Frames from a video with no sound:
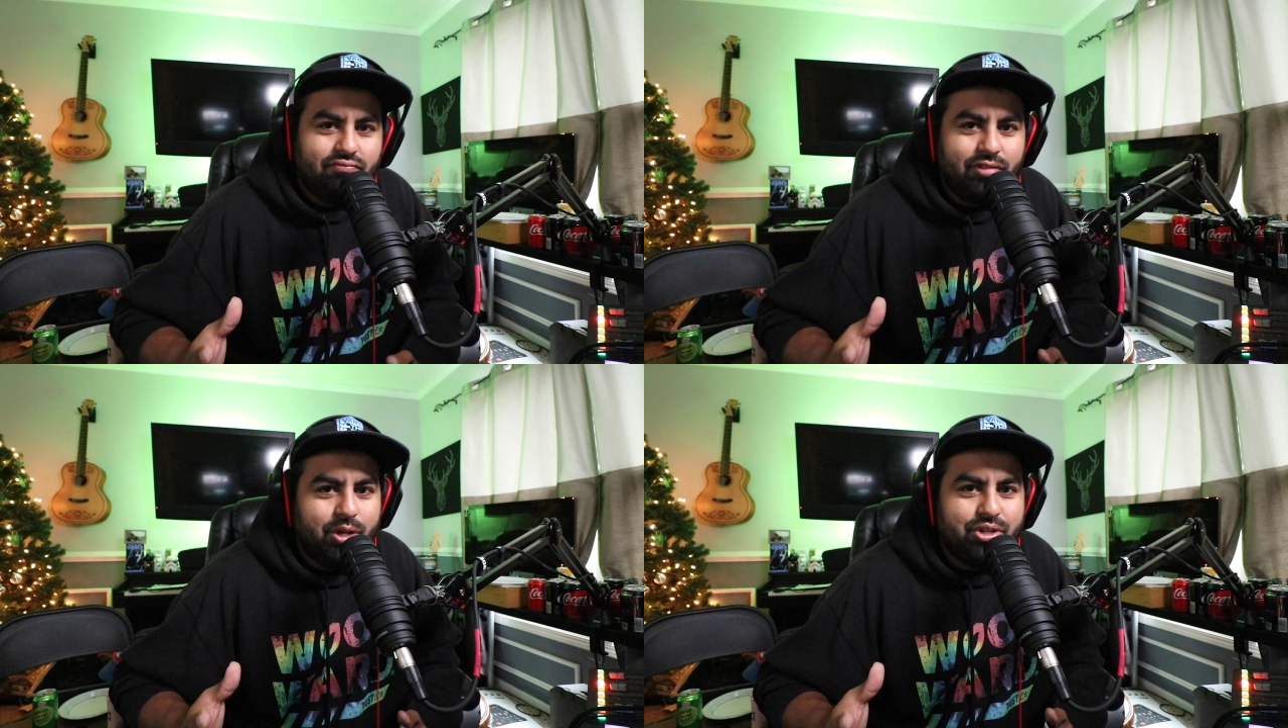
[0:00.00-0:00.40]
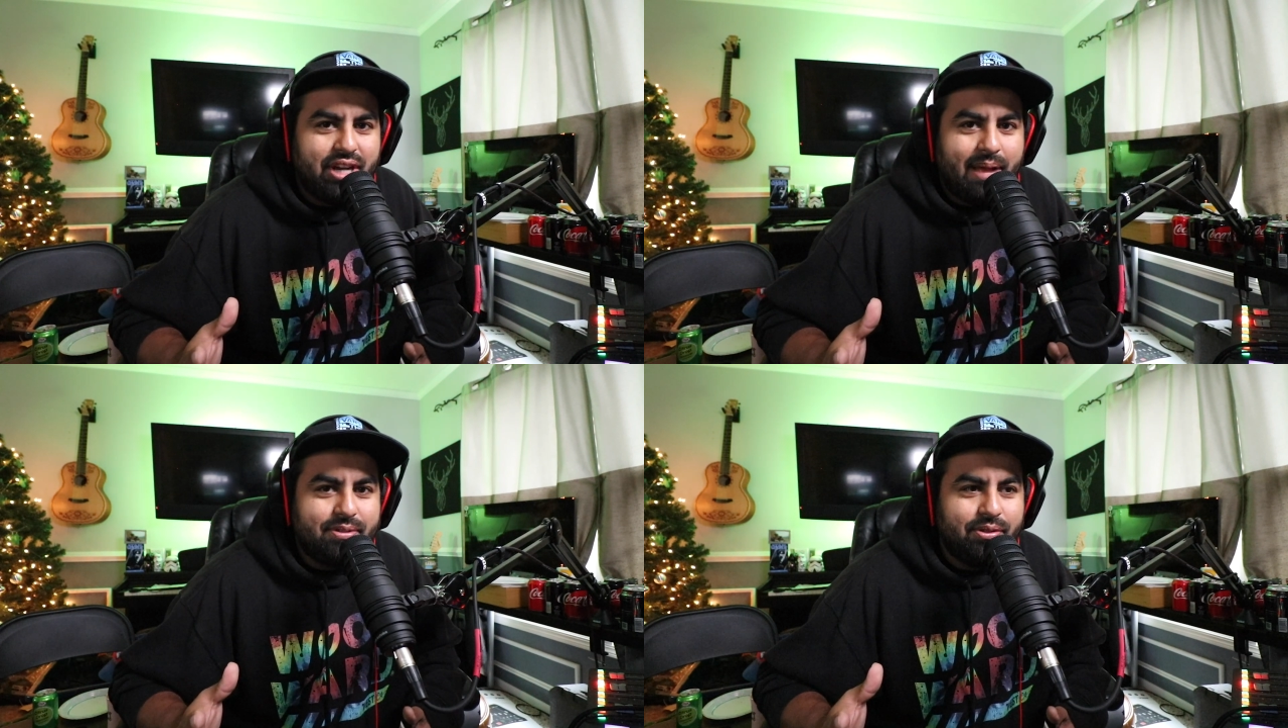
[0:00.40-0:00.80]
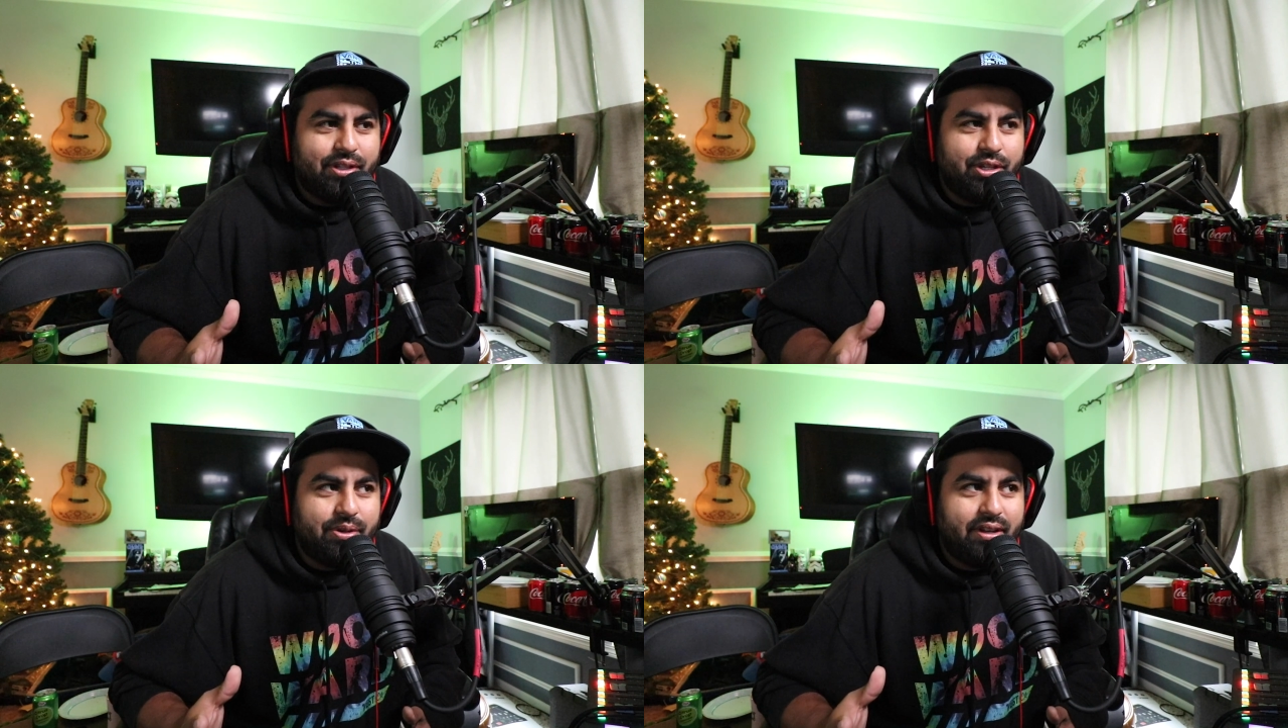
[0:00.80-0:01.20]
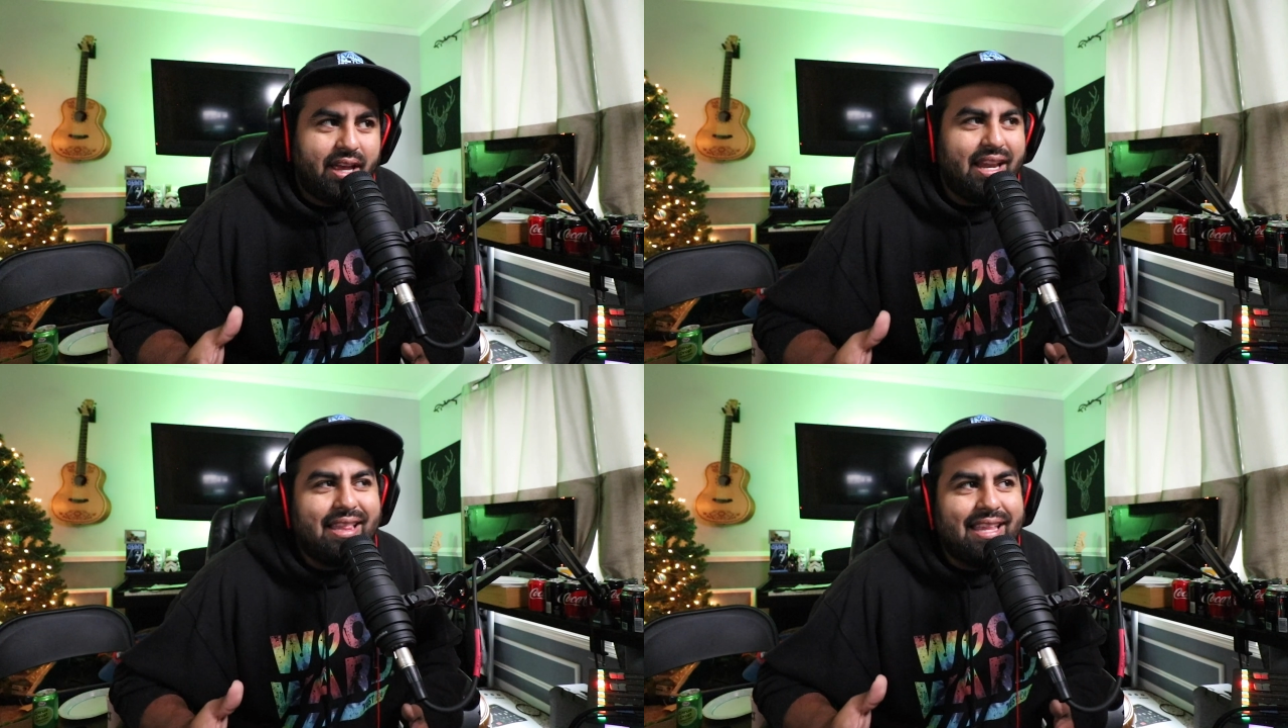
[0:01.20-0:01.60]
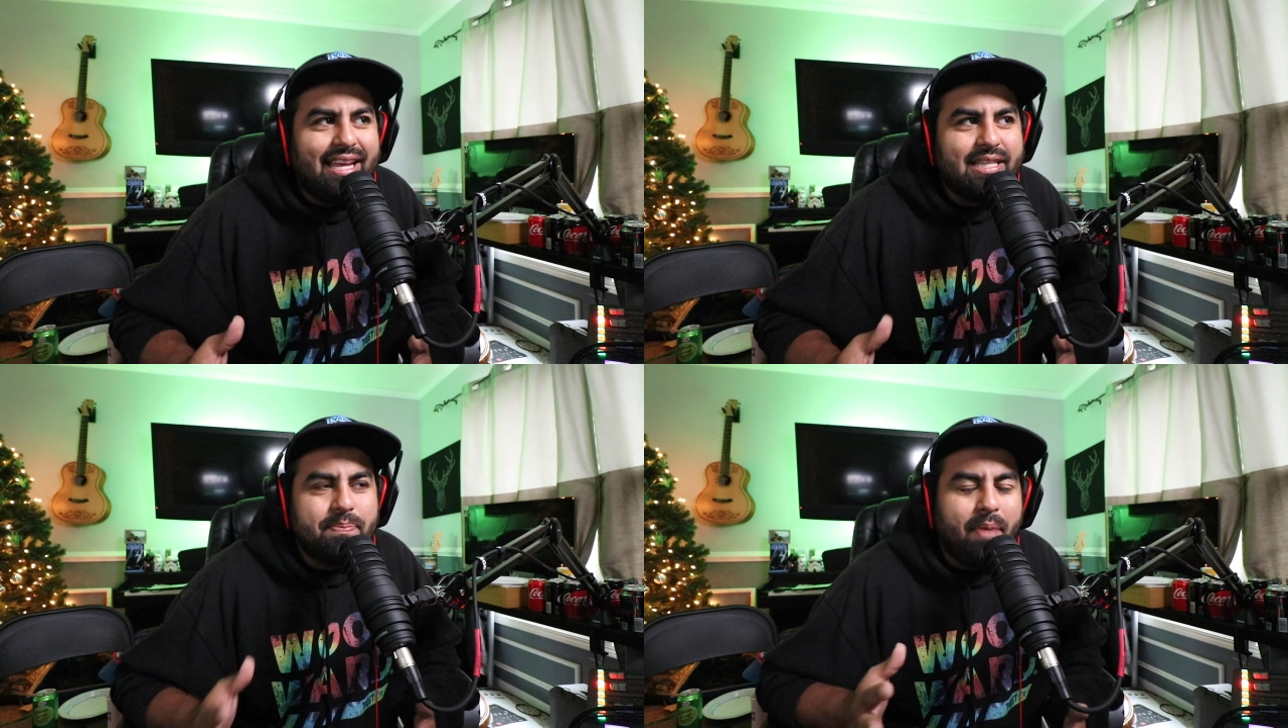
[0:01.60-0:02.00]
you should absolutely do it. And I think
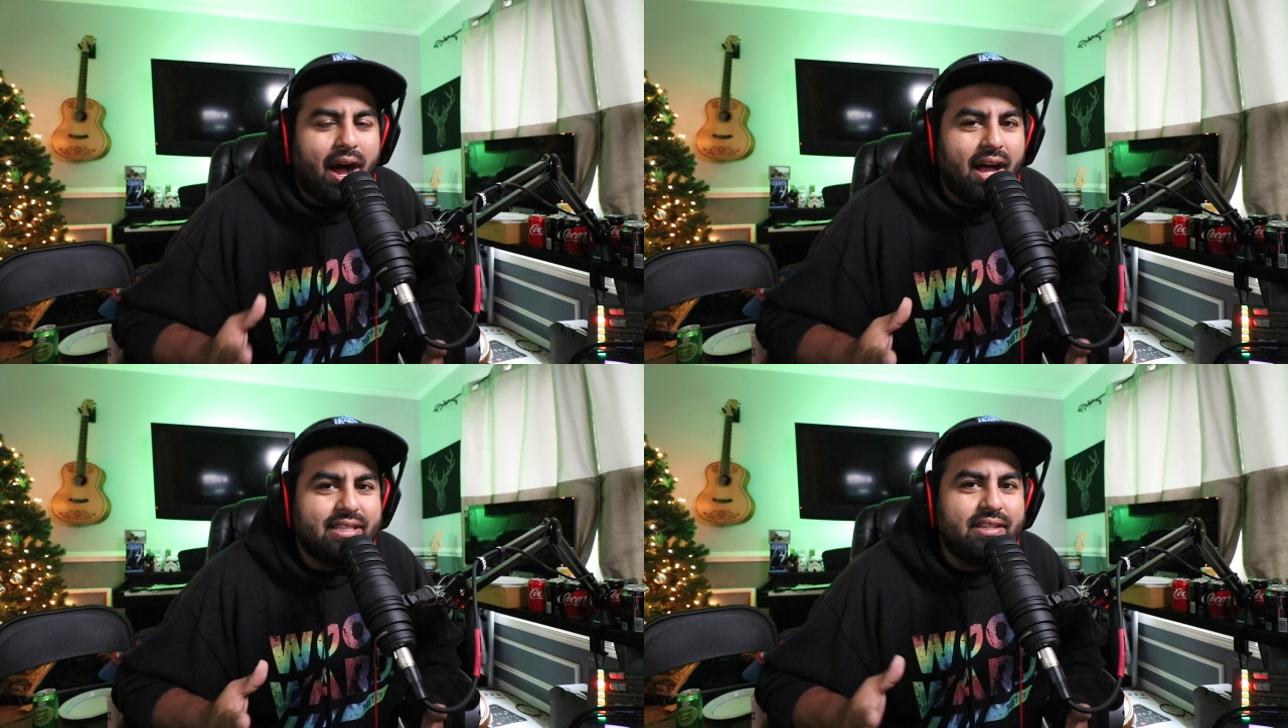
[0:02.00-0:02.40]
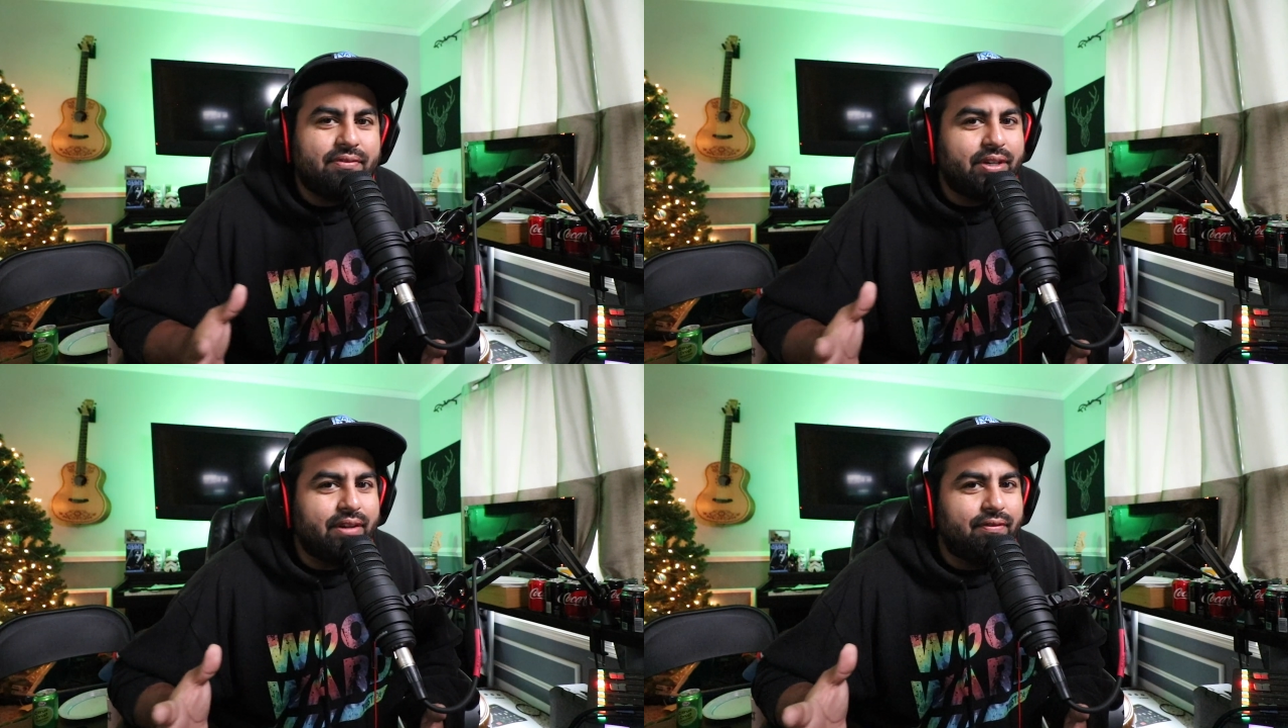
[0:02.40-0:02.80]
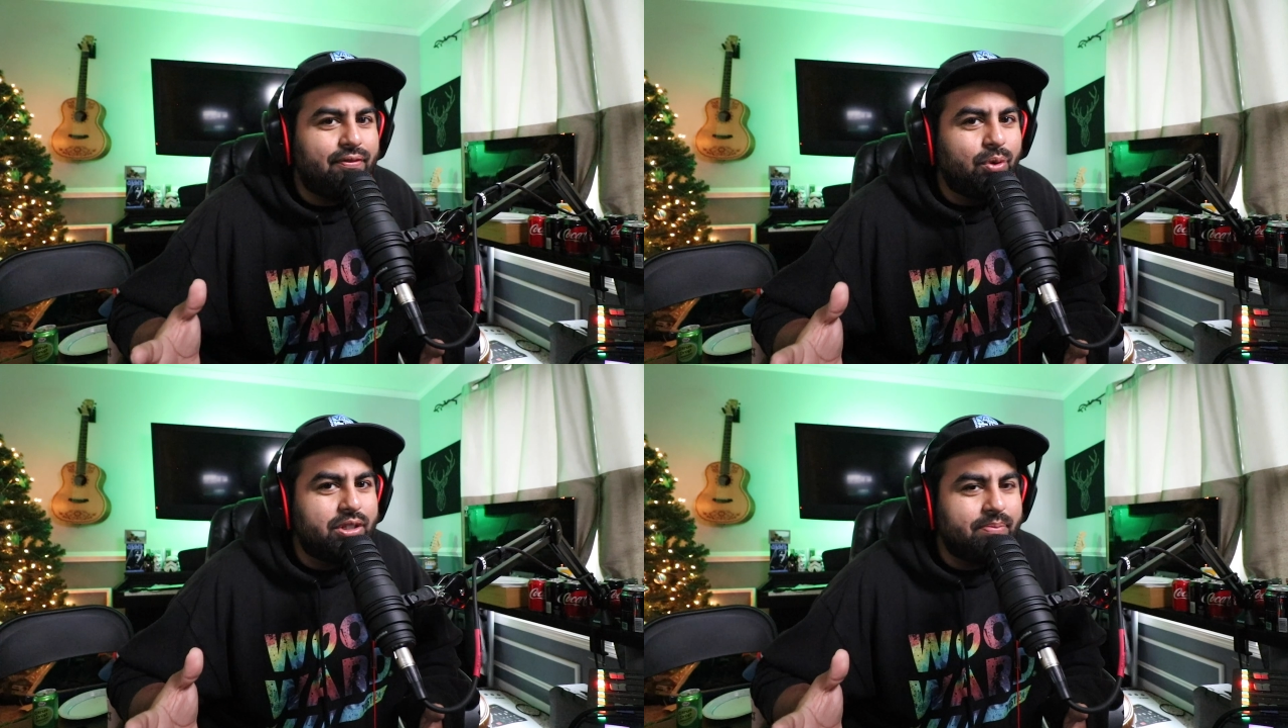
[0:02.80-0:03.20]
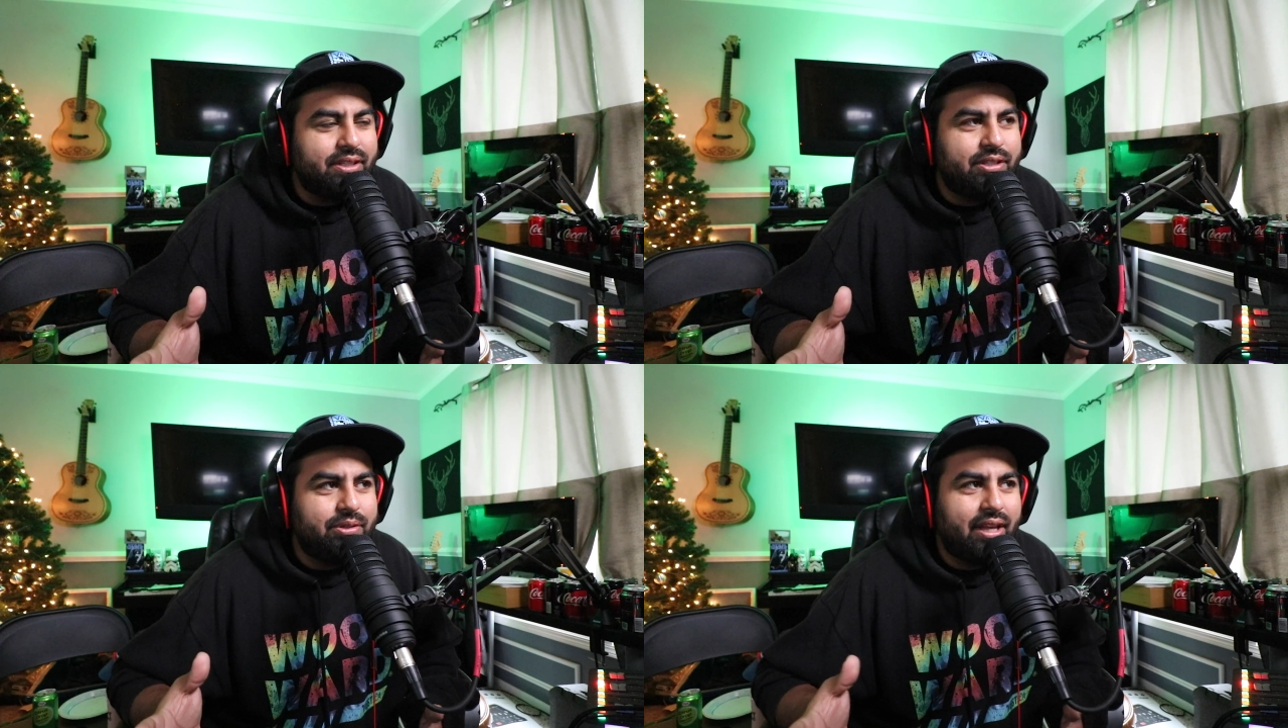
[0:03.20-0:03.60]
it's positive reinforcement too.